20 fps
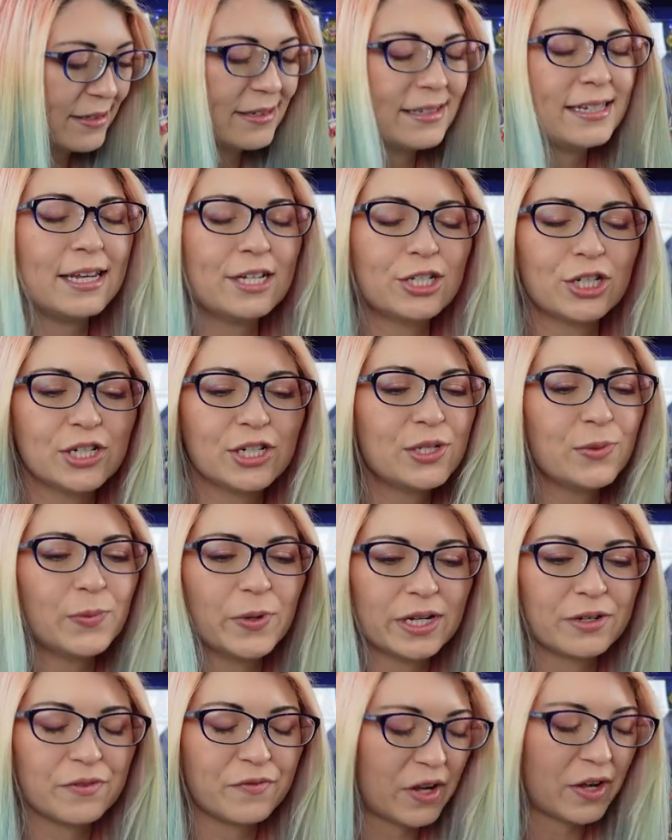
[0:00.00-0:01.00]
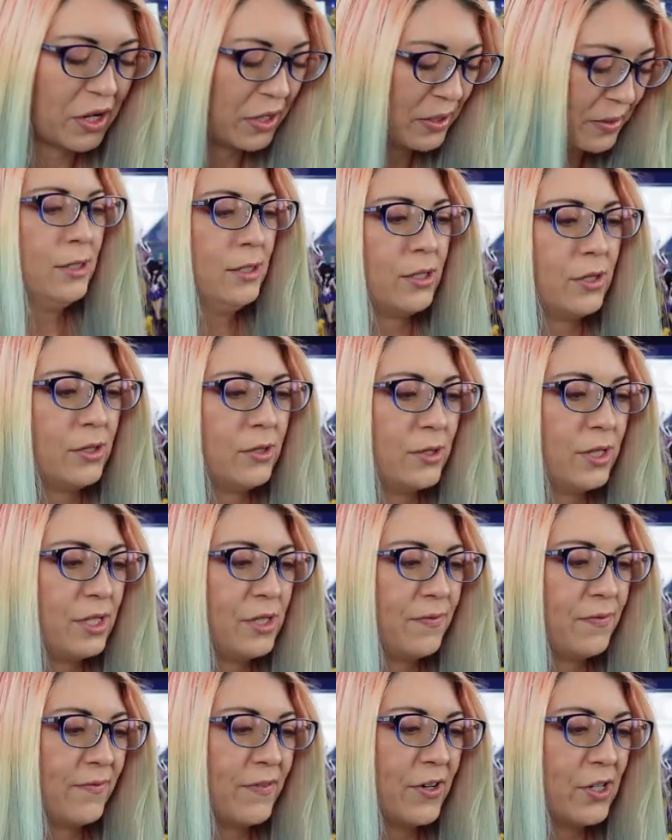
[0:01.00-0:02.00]
T-shirts are wonderful. So
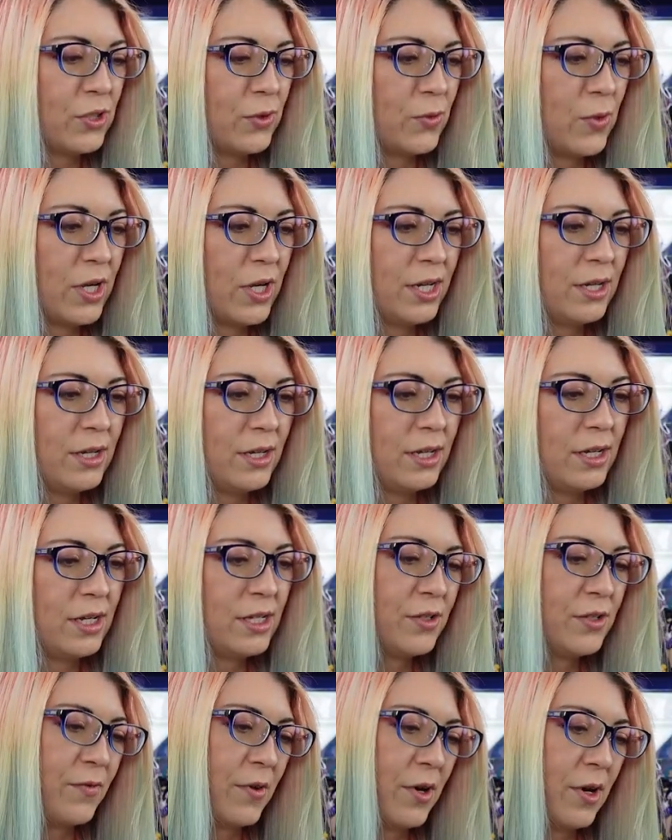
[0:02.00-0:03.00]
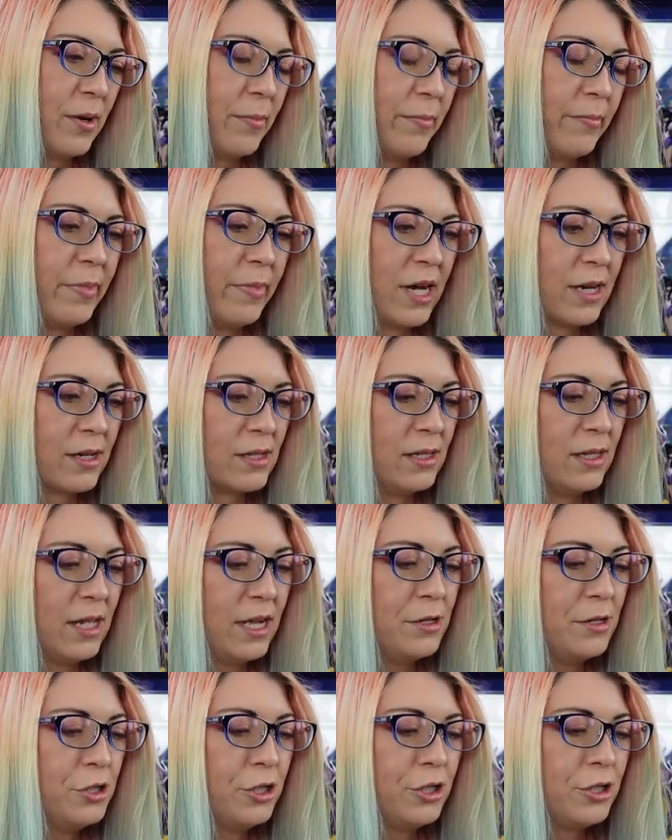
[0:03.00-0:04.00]
this first one is from Box
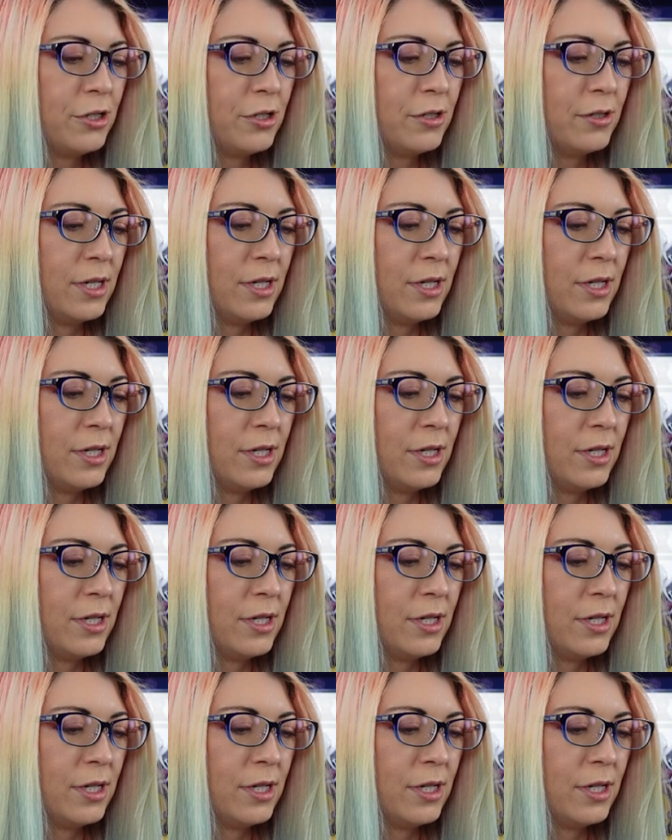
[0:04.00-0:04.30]
Lunch.